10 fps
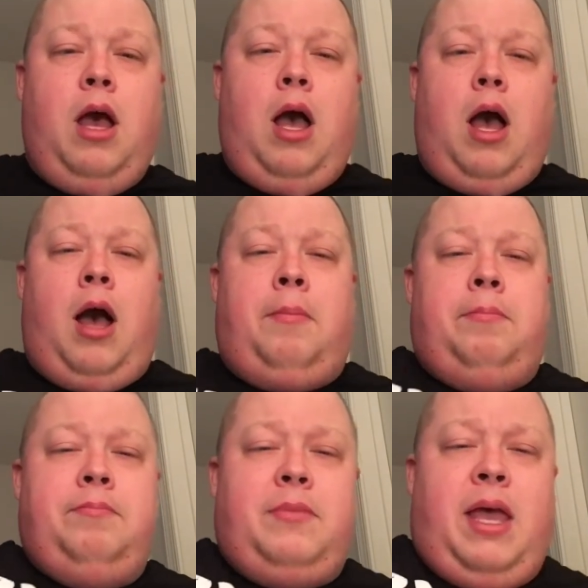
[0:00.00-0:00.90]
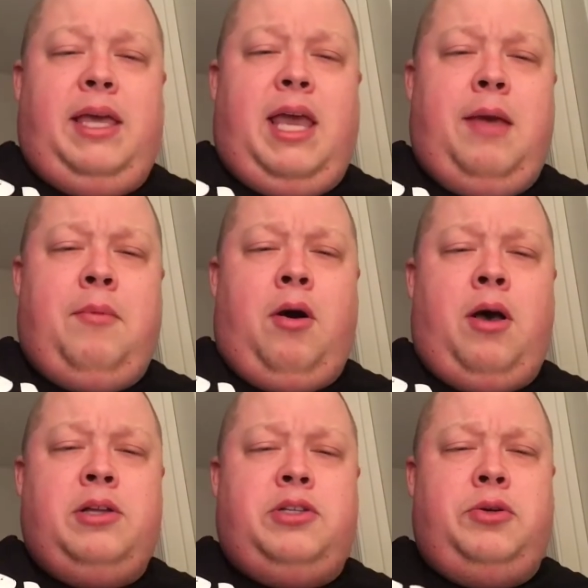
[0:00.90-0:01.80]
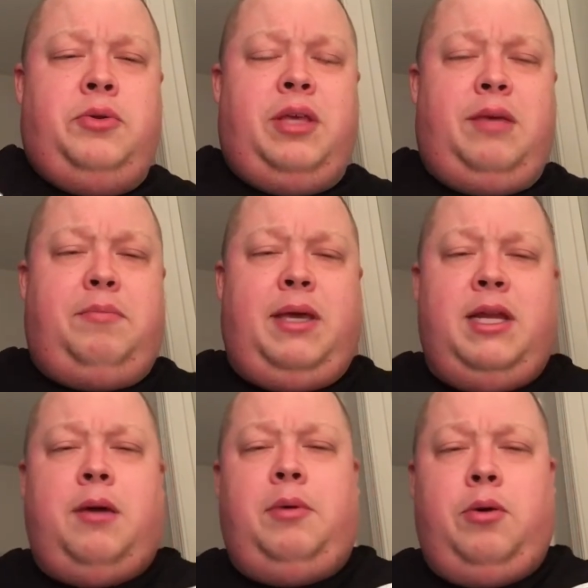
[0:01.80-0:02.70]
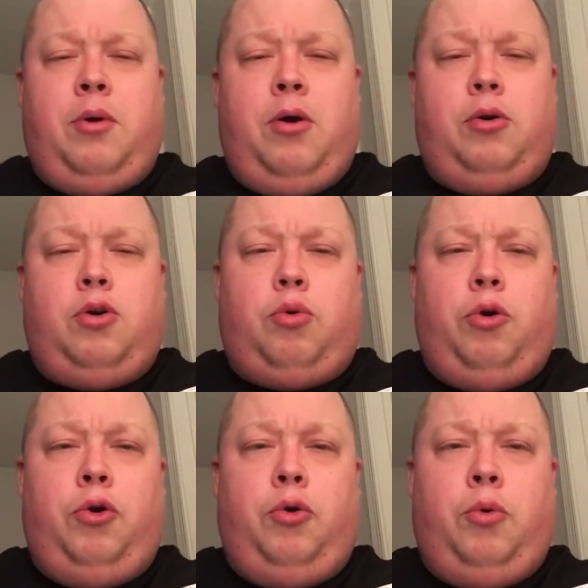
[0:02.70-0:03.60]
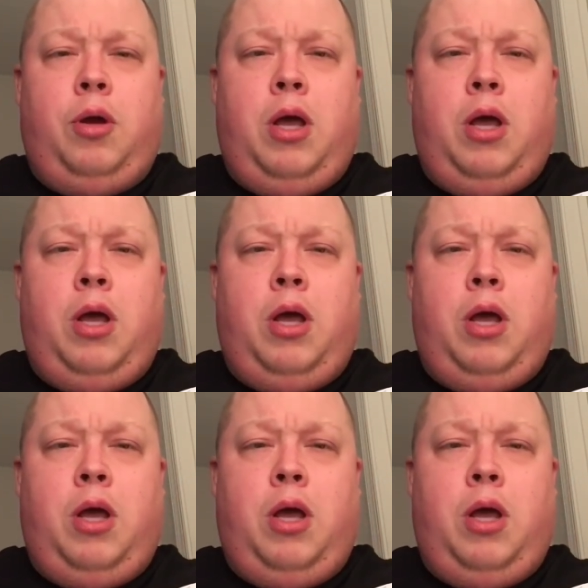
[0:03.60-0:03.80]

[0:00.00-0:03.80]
I came on to the PWO crew